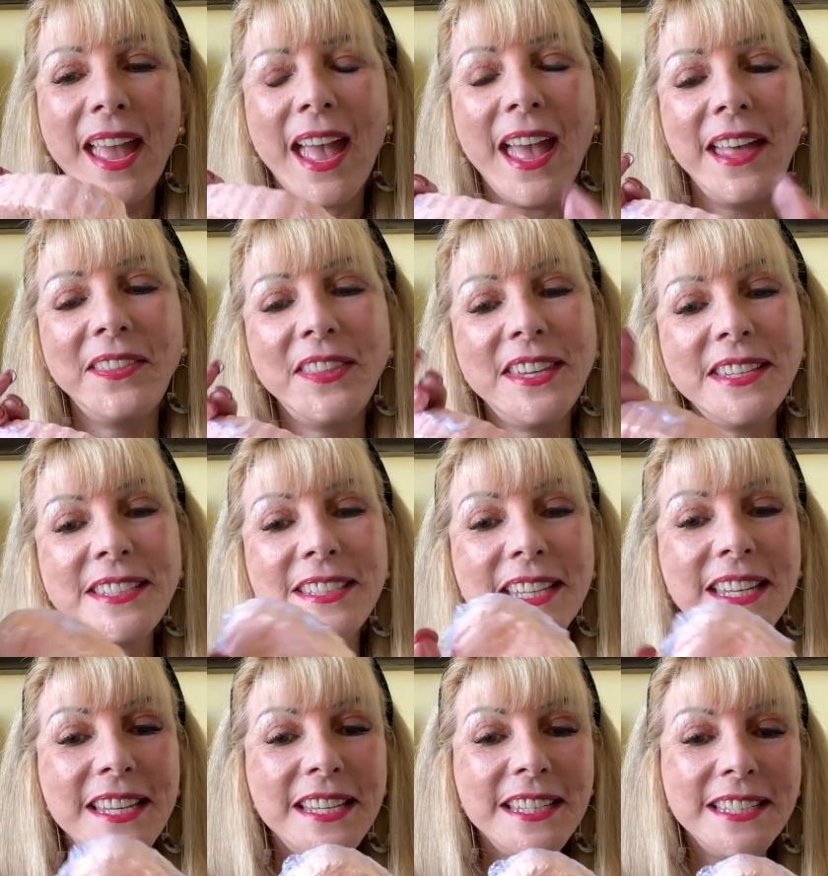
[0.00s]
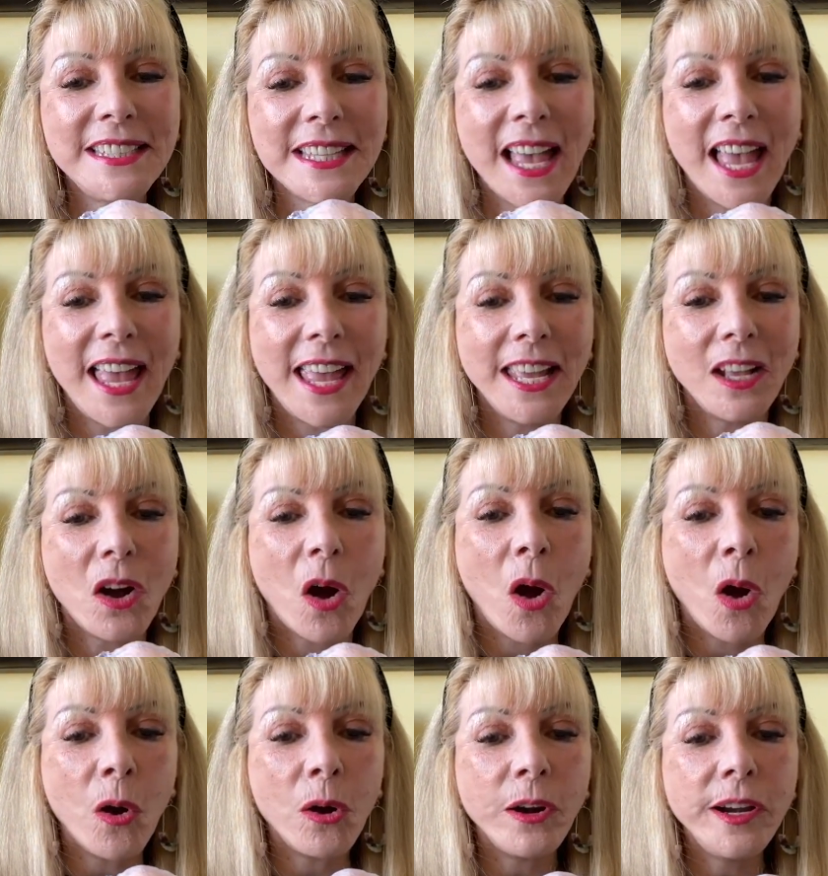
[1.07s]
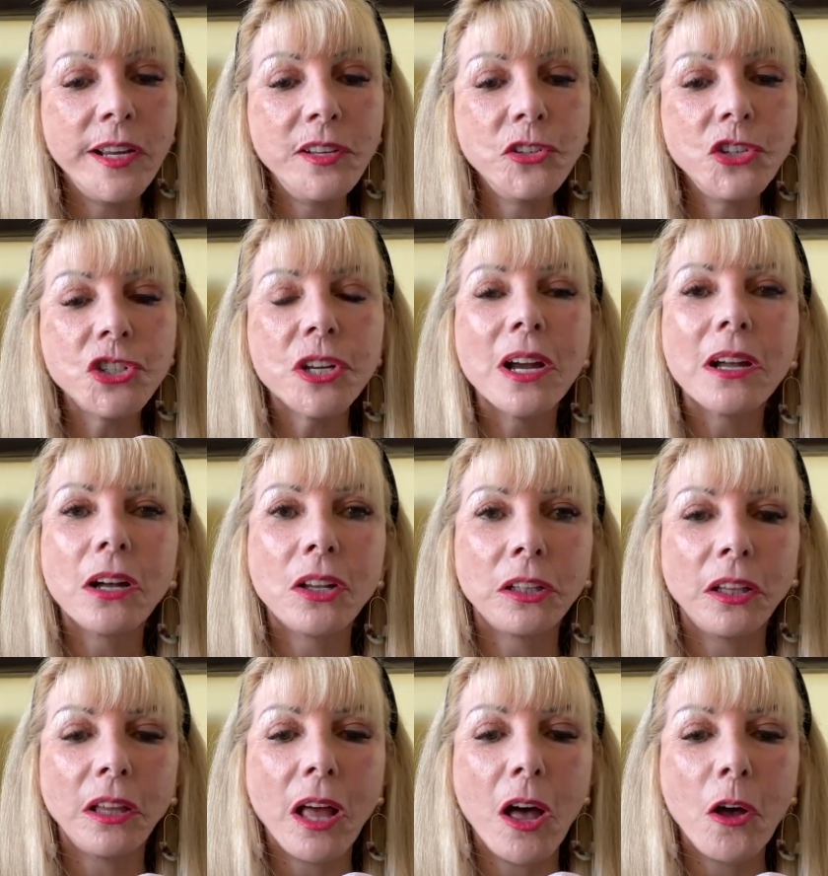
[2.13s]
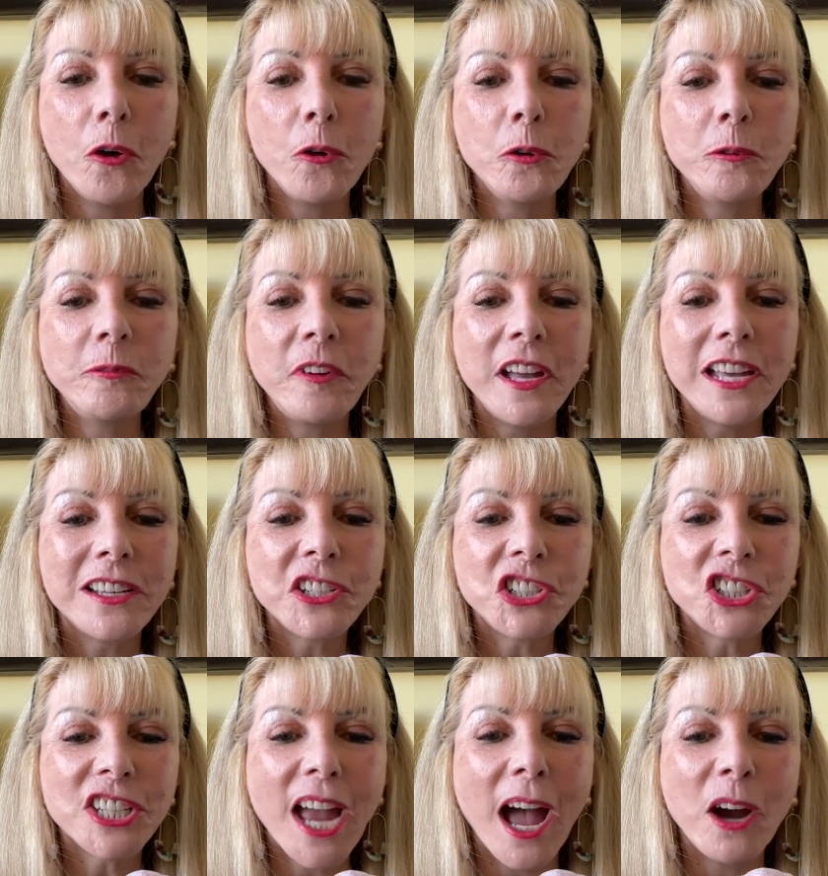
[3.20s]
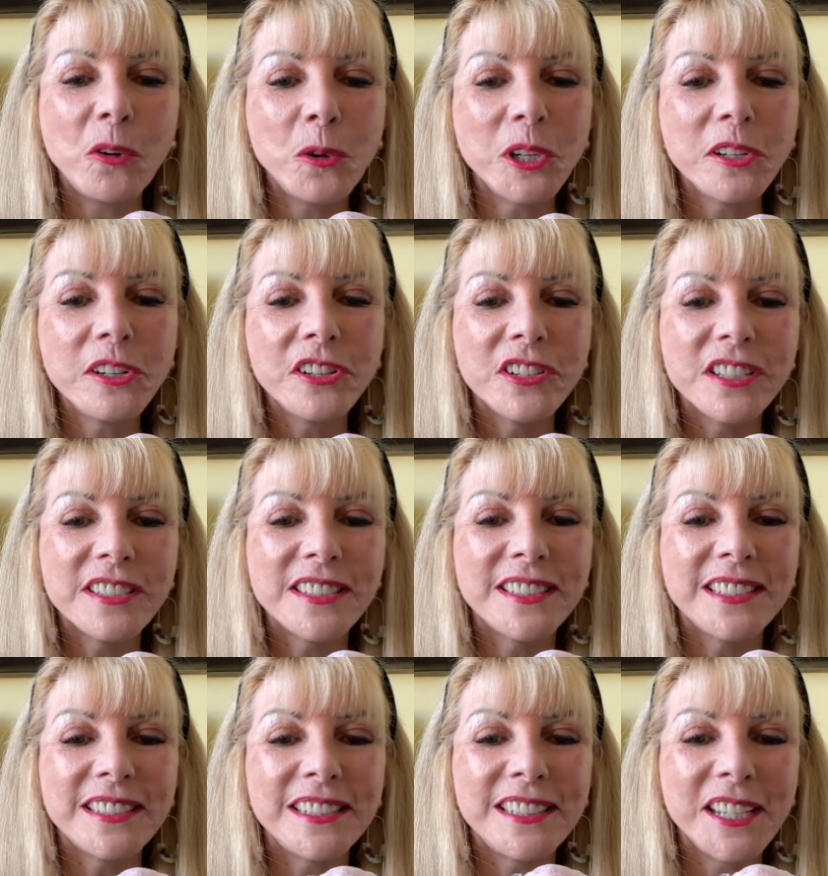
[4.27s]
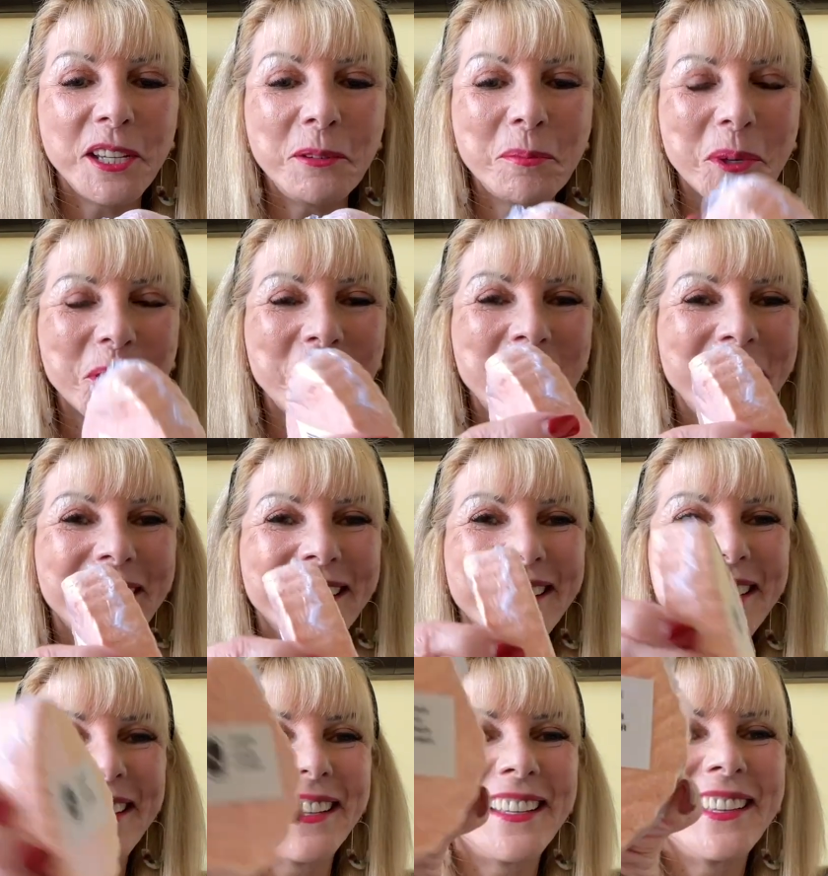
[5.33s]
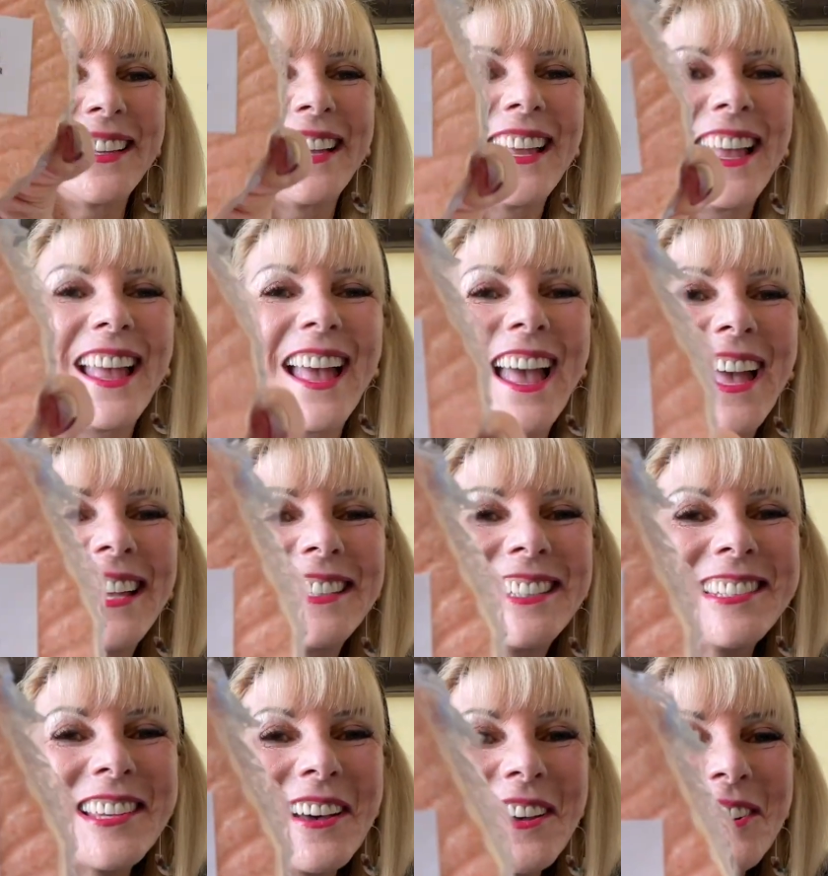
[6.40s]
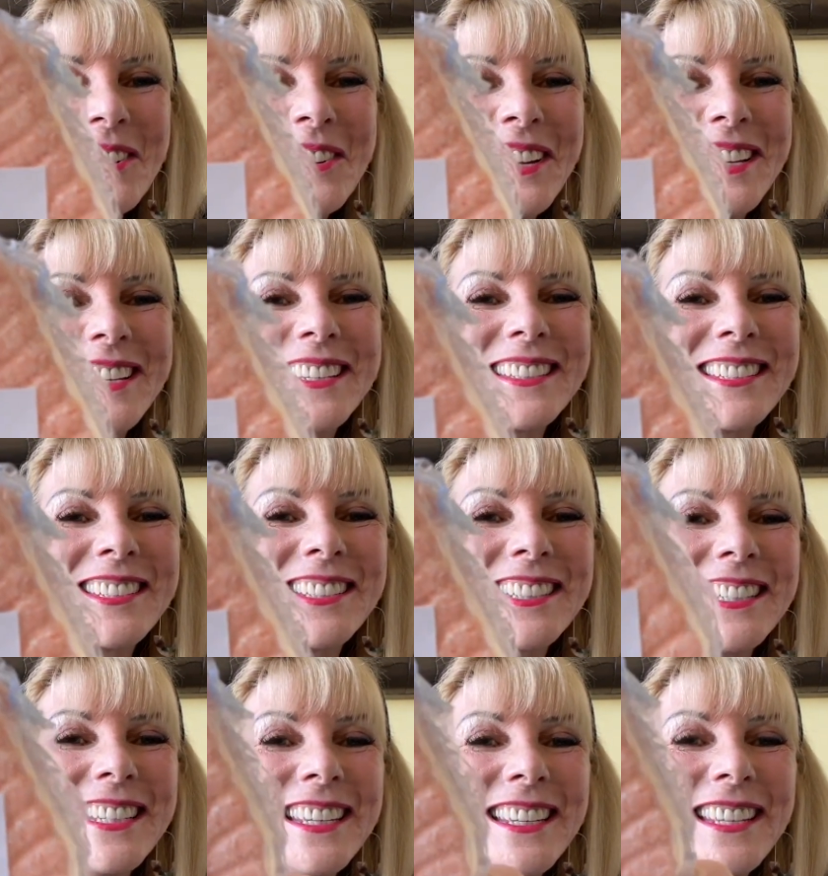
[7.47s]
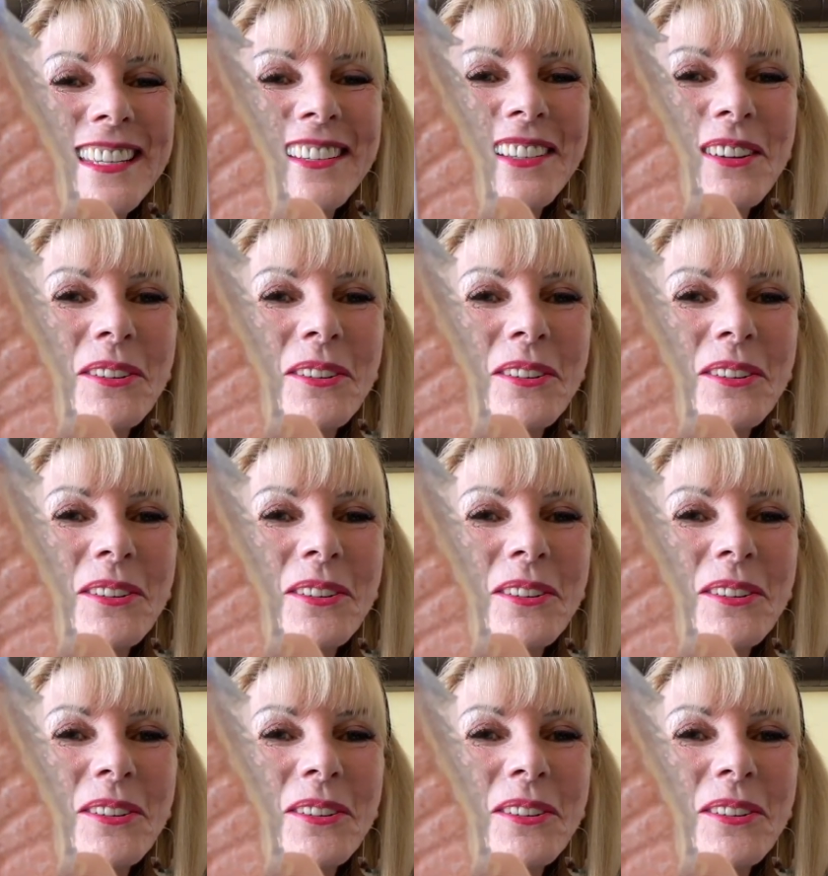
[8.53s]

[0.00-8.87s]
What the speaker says: And this is a orange clove shower steamer. And so she